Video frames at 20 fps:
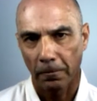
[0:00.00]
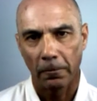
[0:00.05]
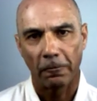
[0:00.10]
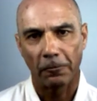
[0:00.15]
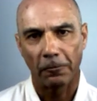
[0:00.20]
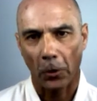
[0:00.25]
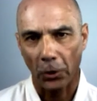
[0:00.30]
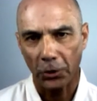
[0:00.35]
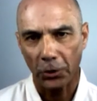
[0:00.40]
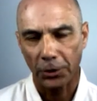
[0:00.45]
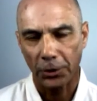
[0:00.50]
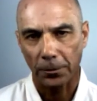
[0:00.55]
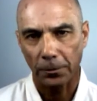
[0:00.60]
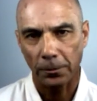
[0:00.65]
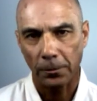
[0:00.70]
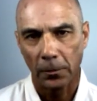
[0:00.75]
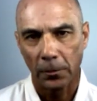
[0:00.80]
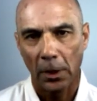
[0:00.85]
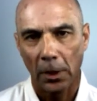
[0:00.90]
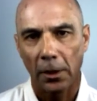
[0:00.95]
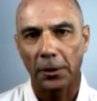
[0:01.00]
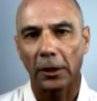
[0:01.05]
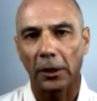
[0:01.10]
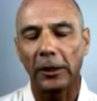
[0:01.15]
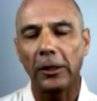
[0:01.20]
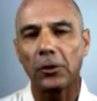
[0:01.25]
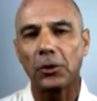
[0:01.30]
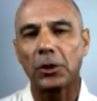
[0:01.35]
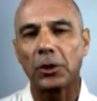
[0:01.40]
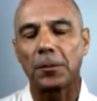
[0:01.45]
First, the
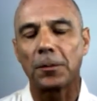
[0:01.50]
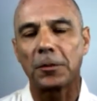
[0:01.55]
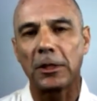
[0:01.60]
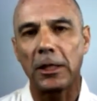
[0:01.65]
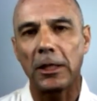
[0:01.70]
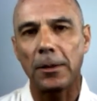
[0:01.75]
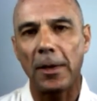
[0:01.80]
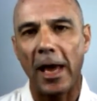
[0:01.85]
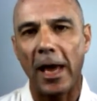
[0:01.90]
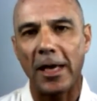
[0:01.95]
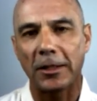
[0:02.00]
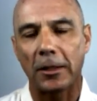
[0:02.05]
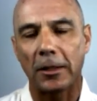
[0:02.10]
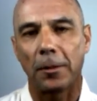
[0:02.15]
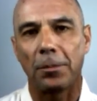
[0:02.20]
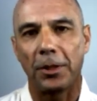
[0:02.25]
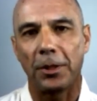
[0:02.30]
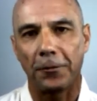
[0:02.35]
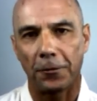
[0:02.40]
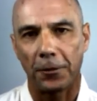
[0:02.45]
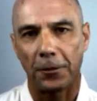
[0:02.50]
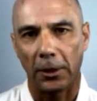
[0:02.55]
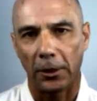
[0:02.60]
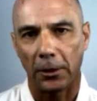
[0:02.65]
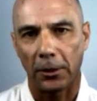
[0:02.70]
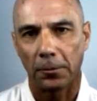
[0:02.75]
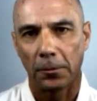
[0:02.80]
leadership team has an epiphany.